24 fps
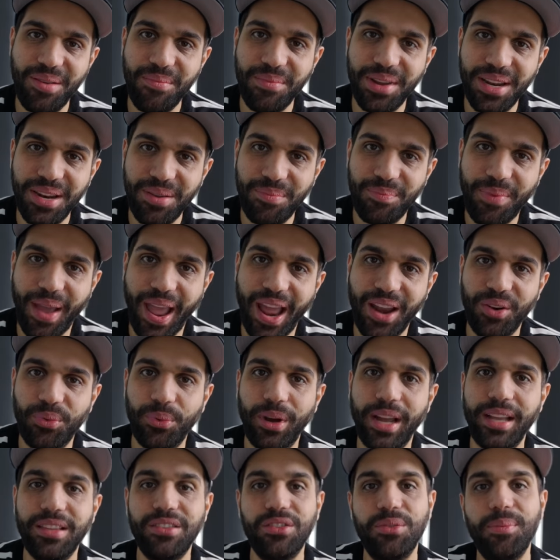them in a bad
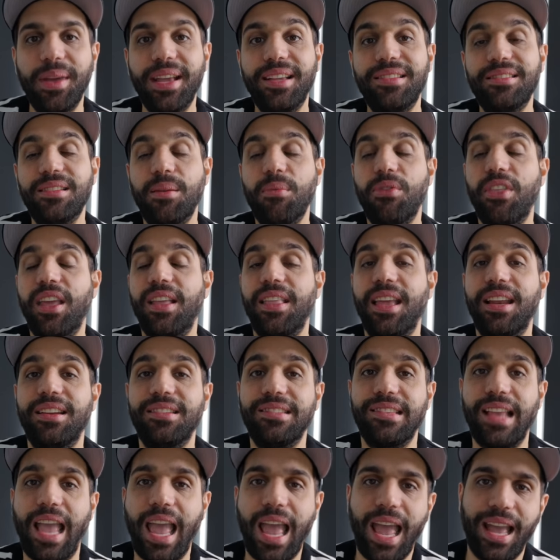way to make something that
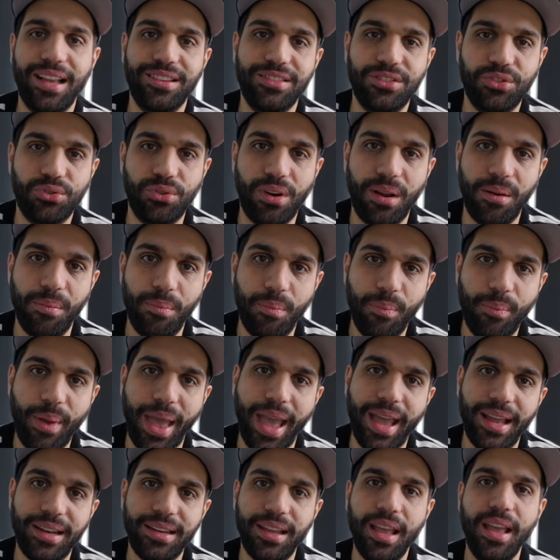is extra
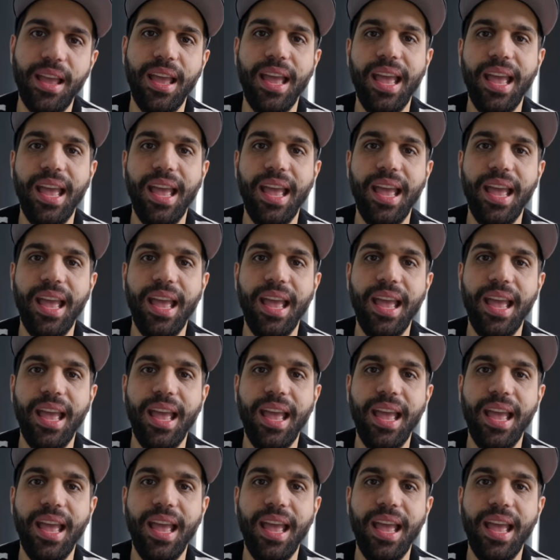bad.